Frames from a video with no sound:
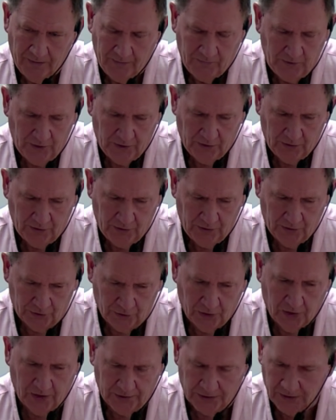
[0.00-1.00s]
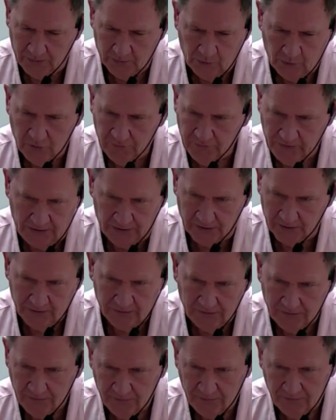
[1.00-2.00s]
you know, you're talking moving at
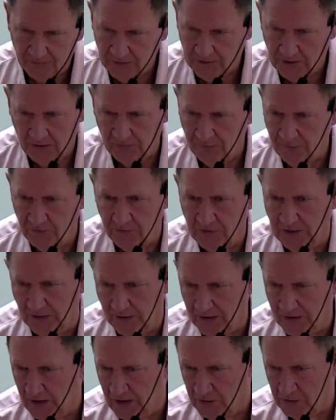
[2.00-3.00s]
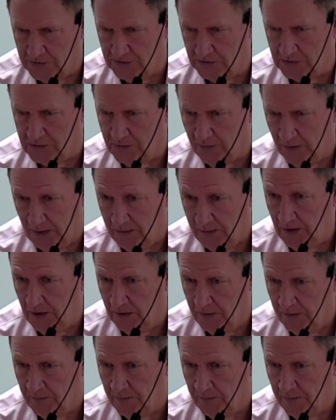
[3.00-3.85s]
10, 15 thousandths maybe.